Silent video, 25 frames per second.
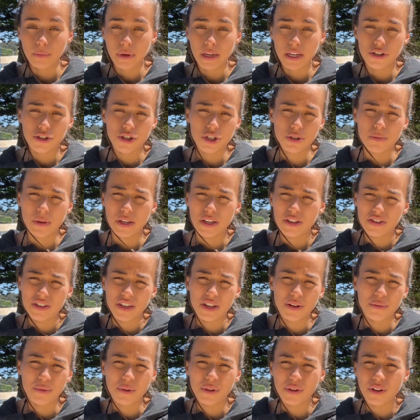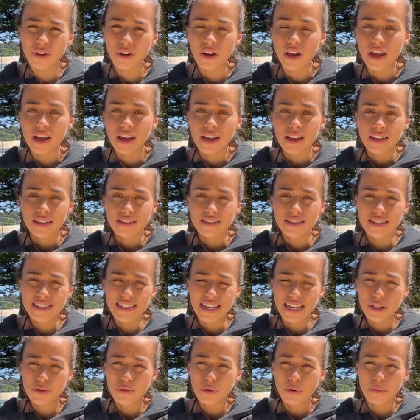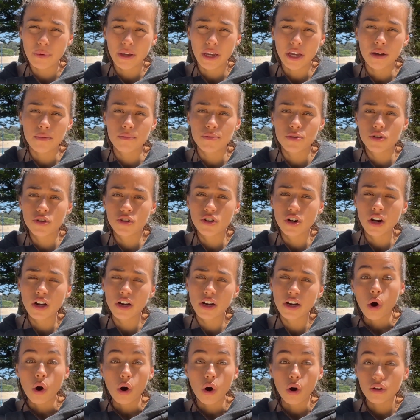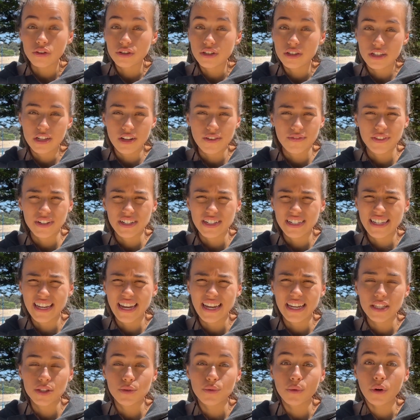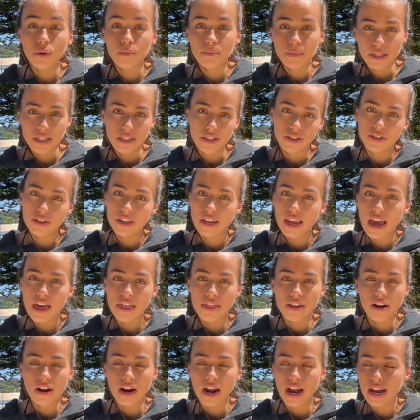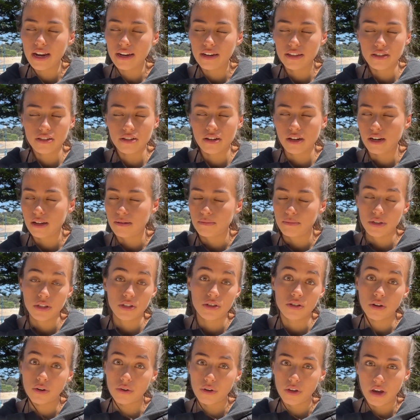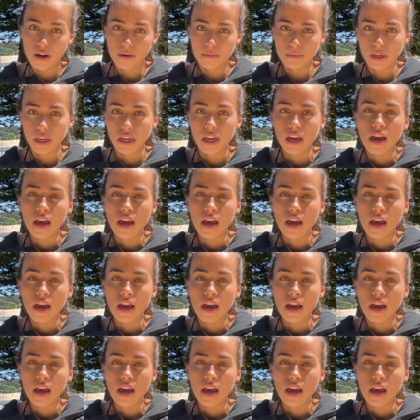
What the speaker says: be, just because the taste will become stronger, all the different tastes will mix together and it's gonna be so yummy.